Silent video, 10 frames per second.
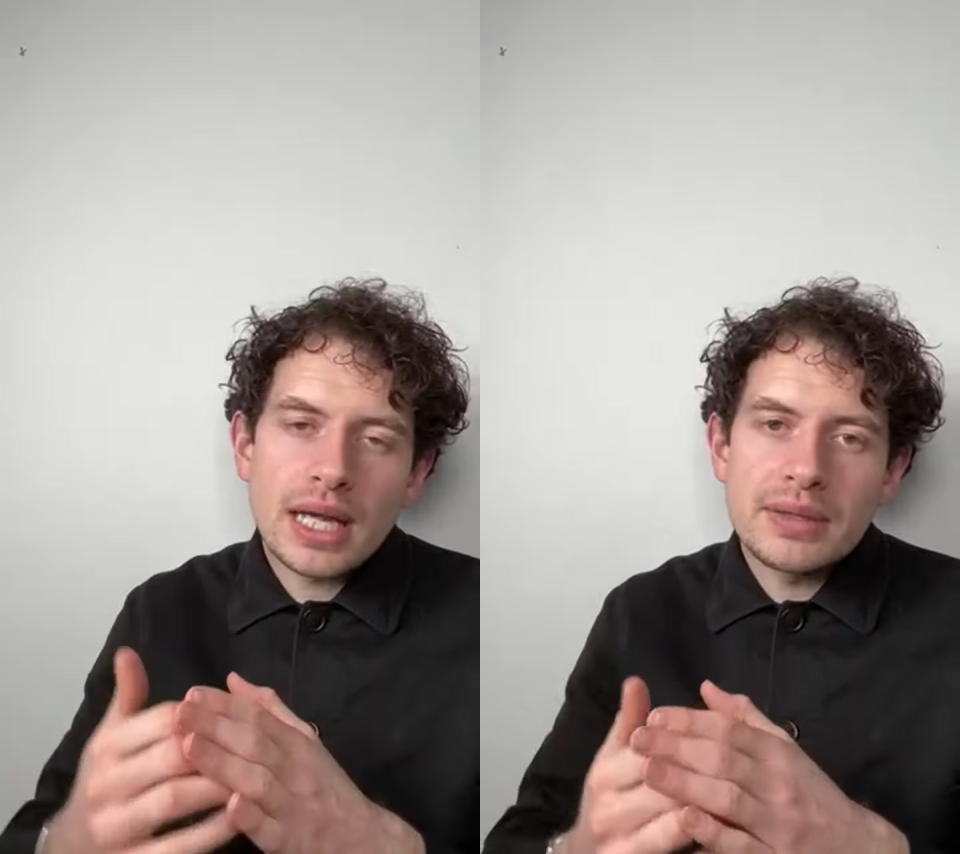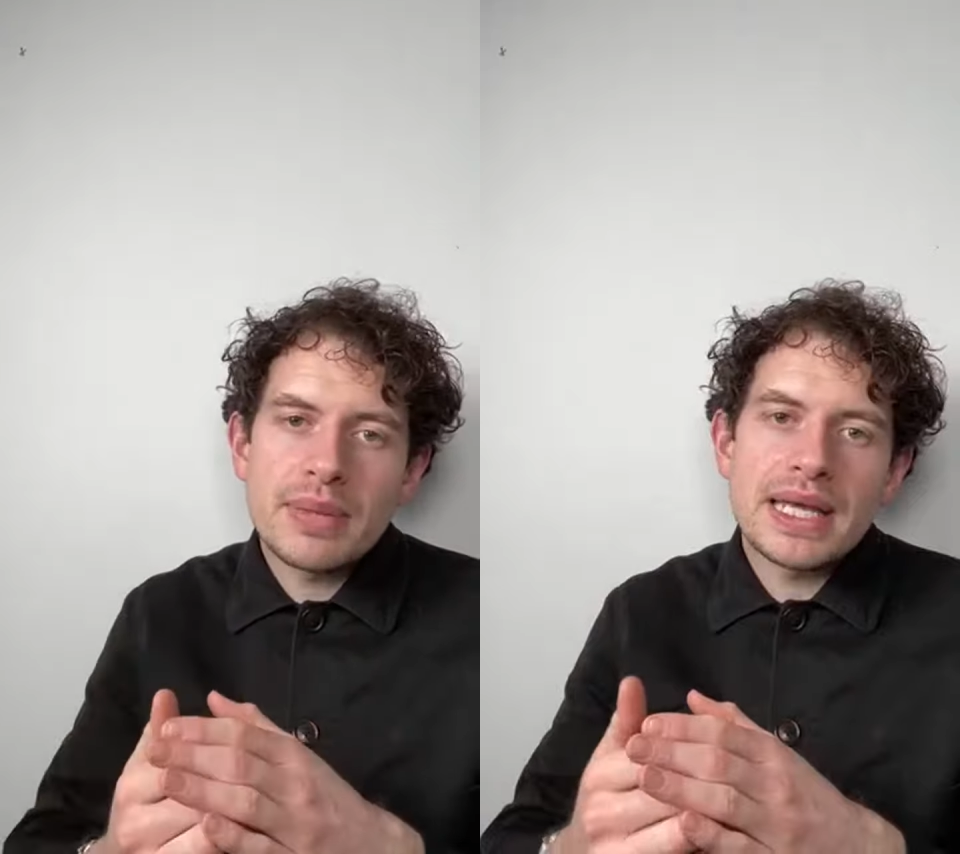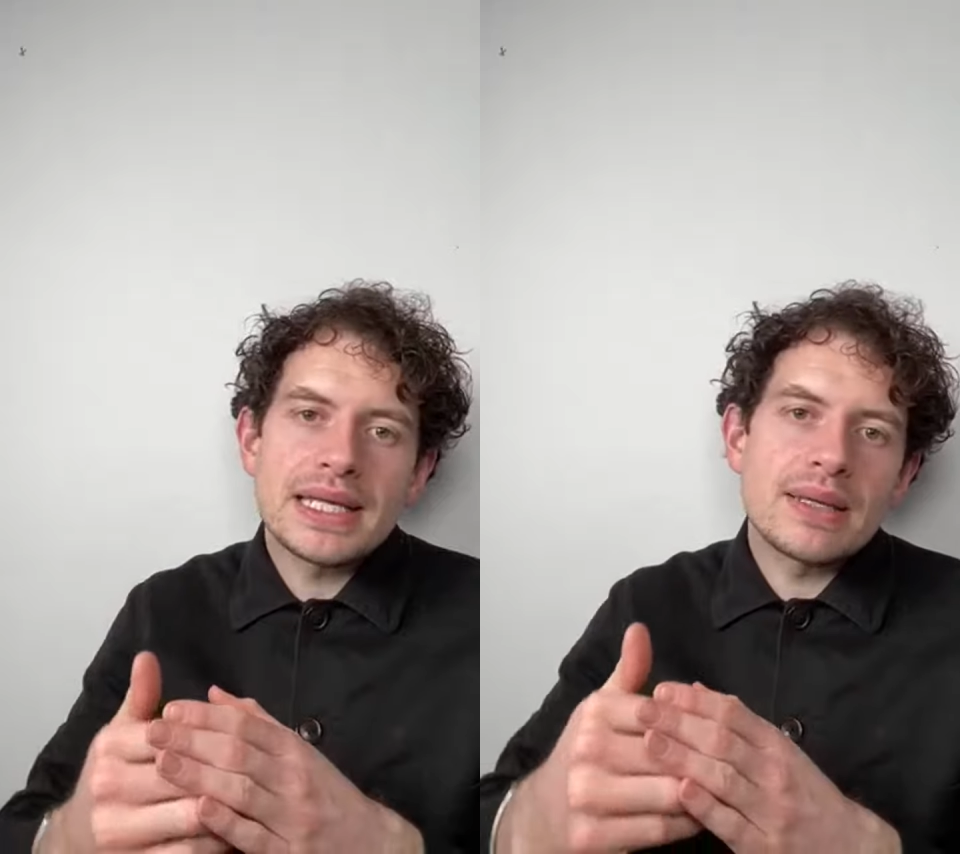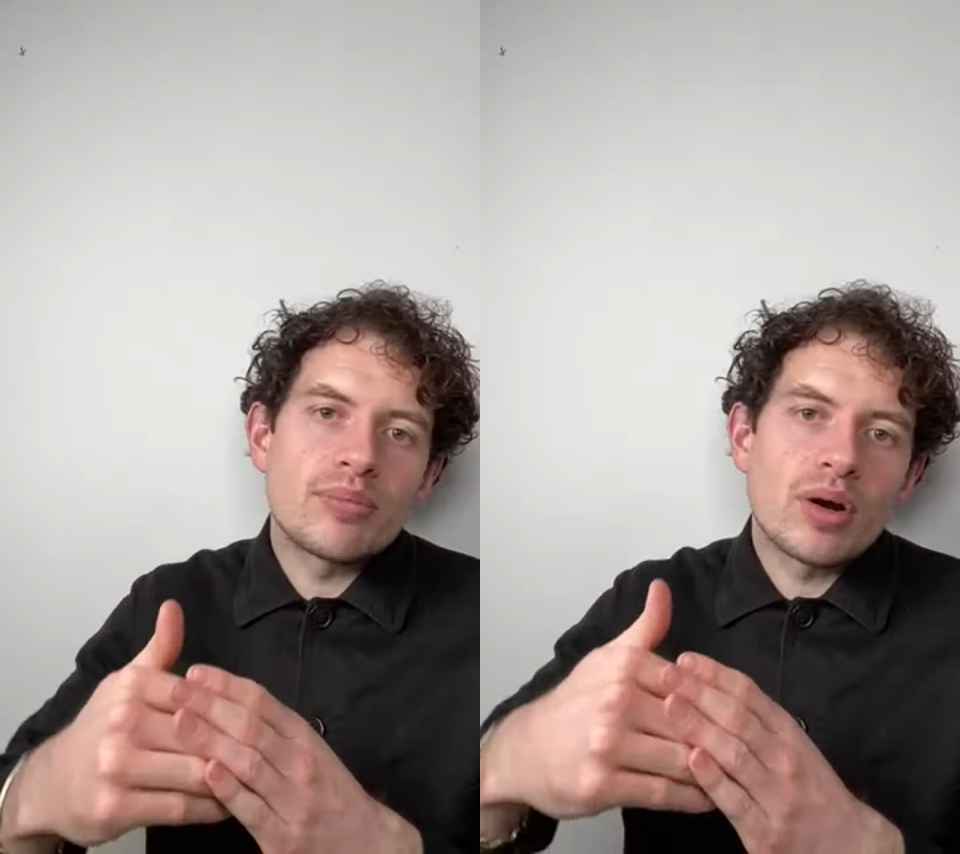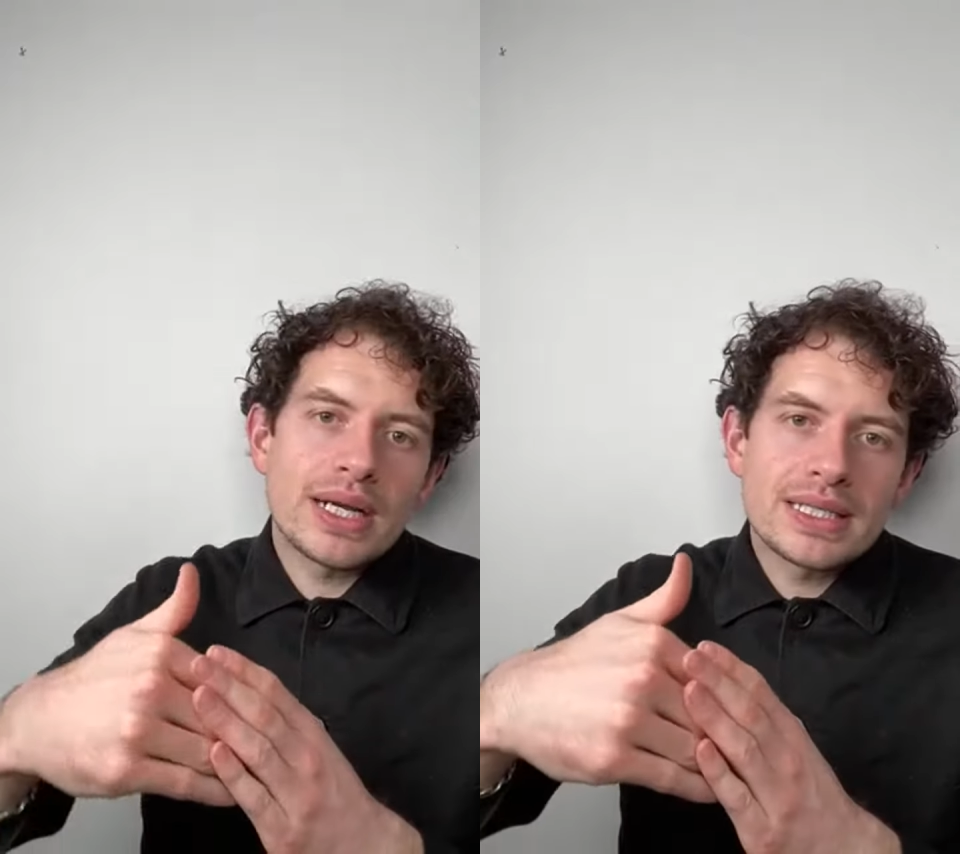and make it
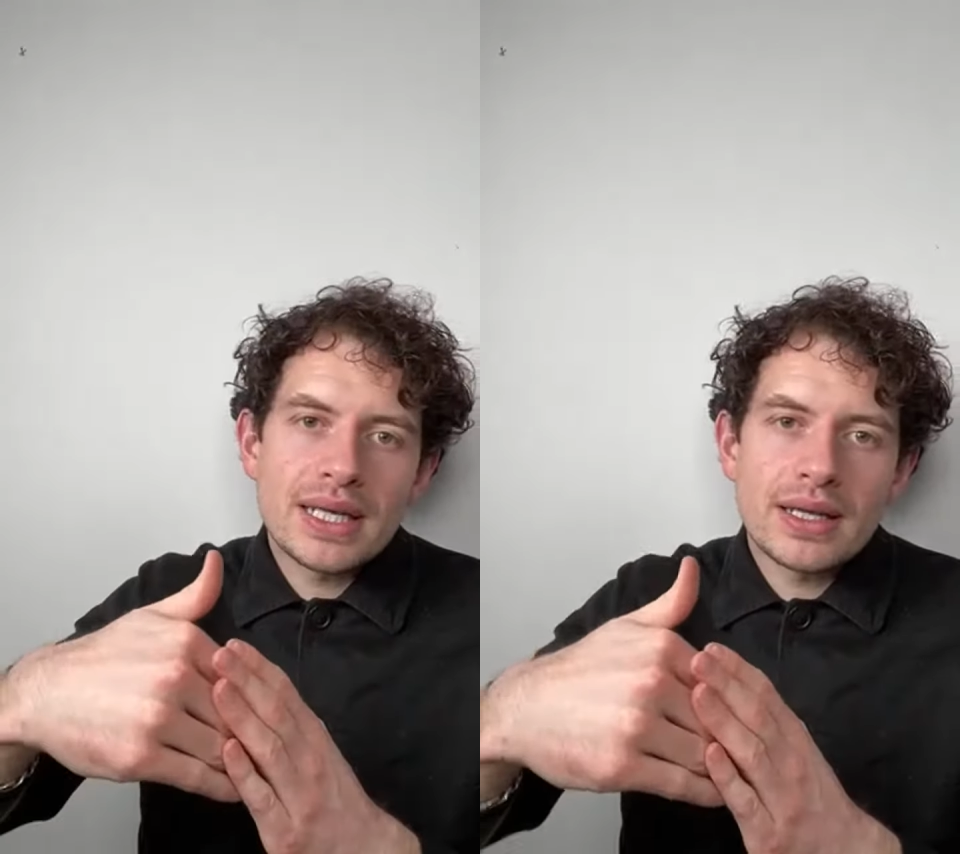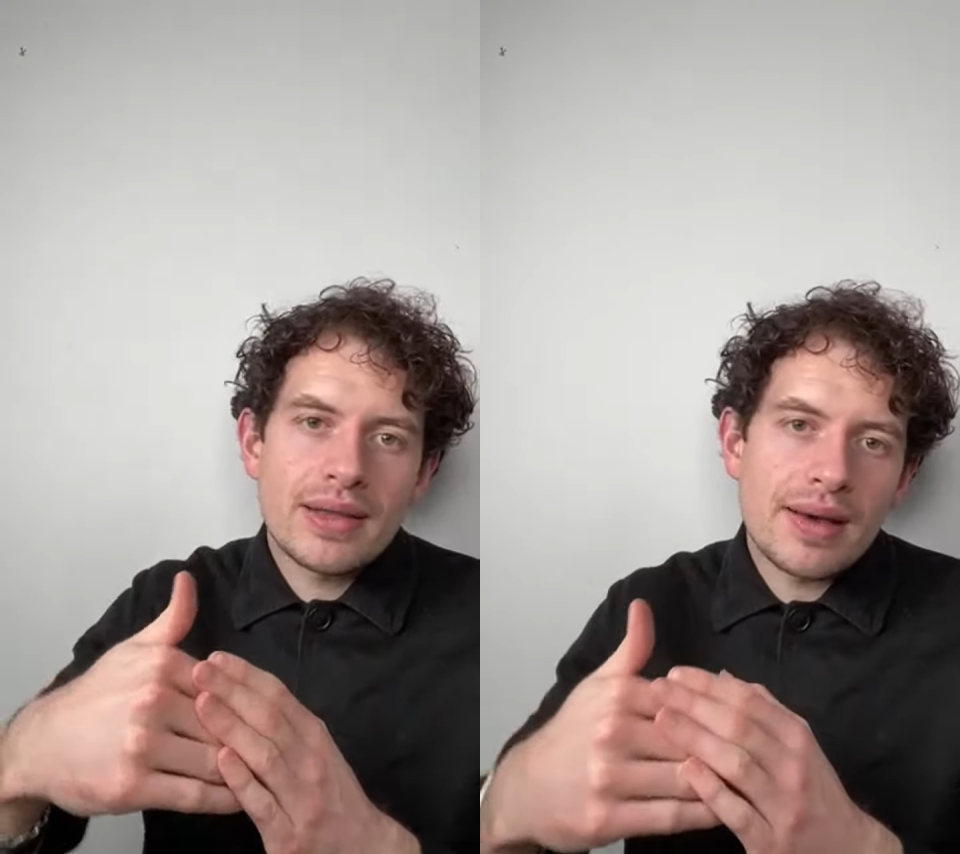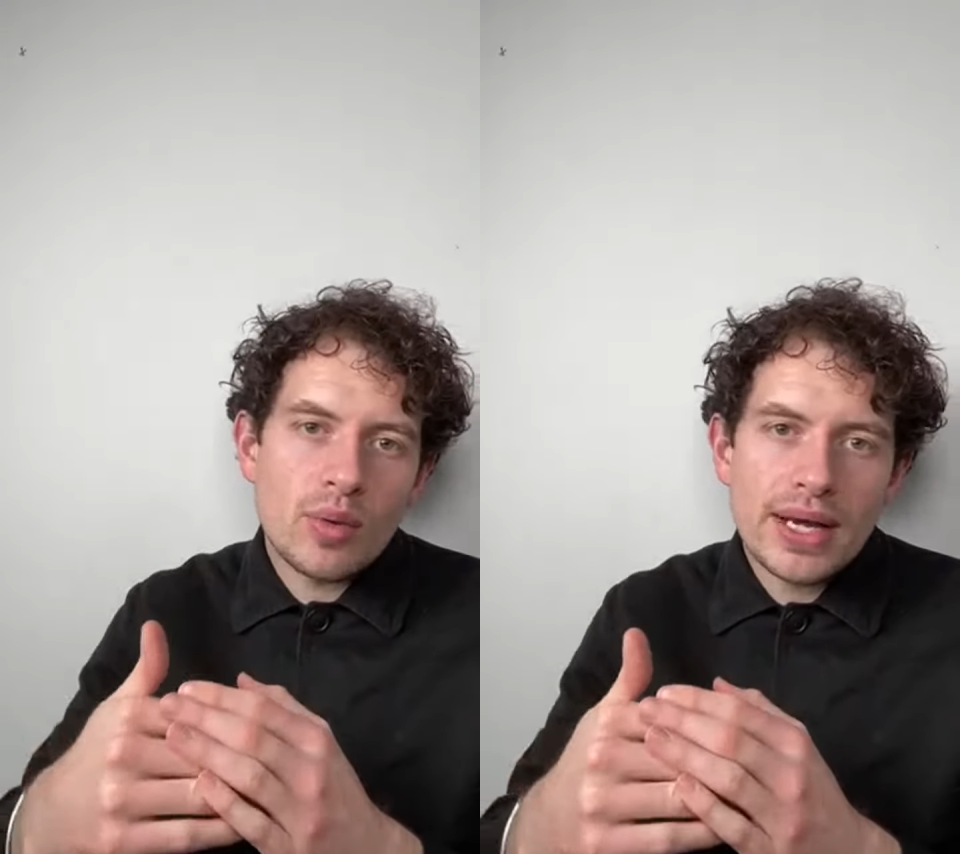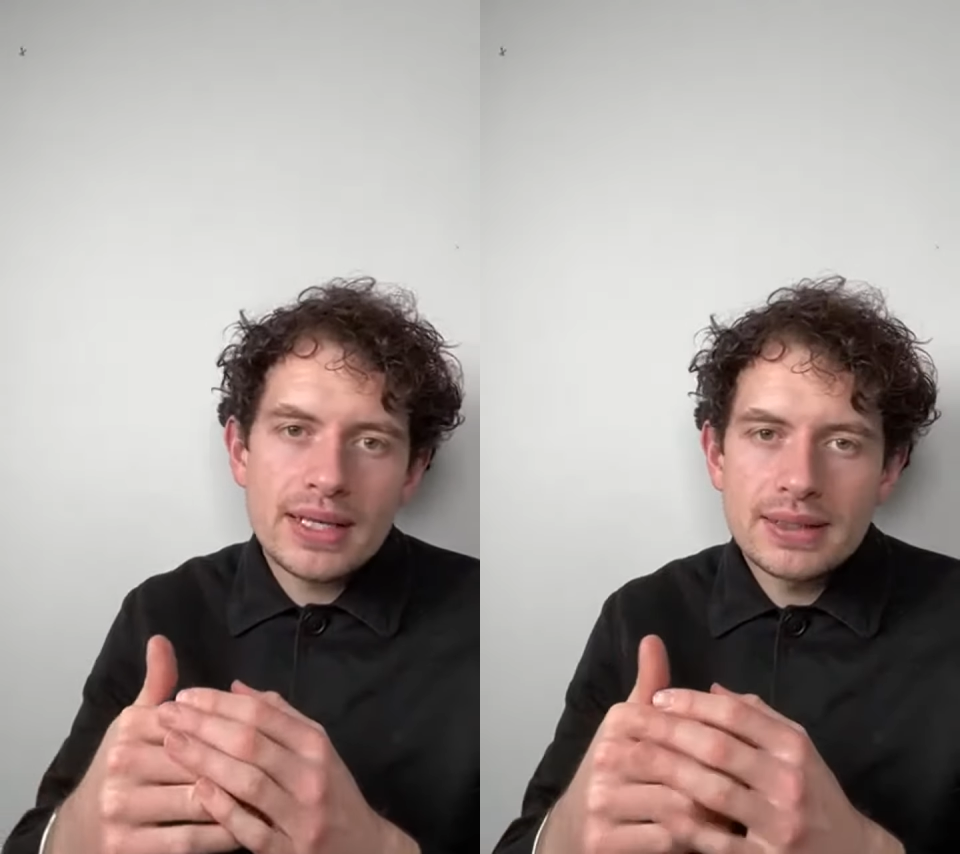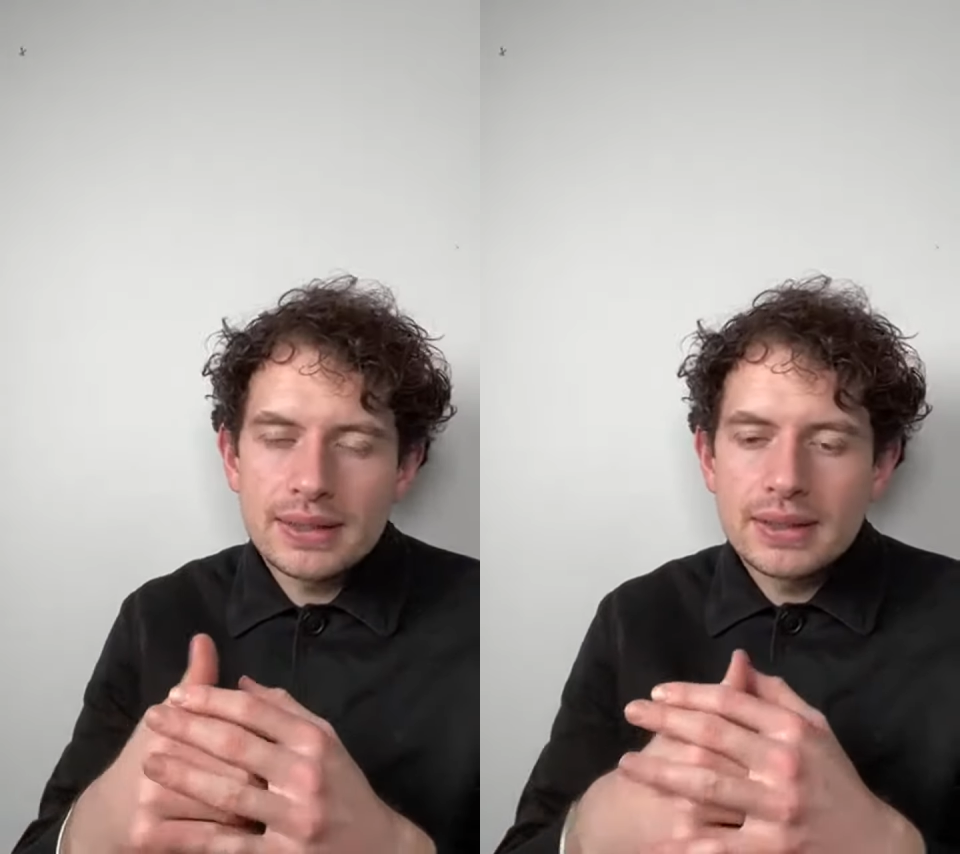brighter that way.